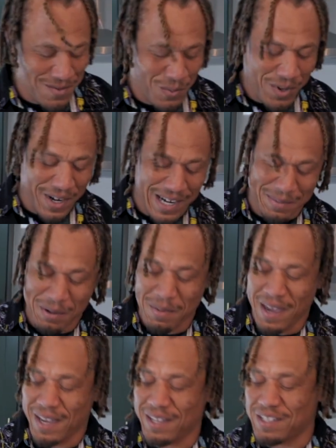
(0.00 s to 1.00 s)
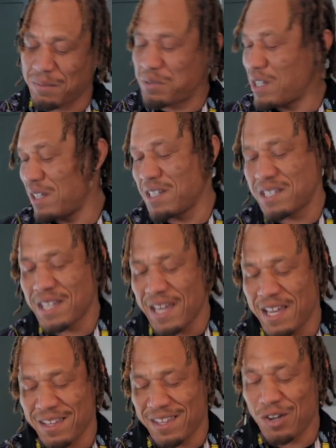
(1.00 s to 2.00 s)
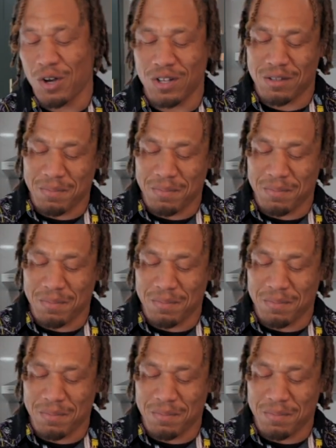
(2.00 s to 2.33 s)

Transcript: We're gonna be making some chili today. They call it the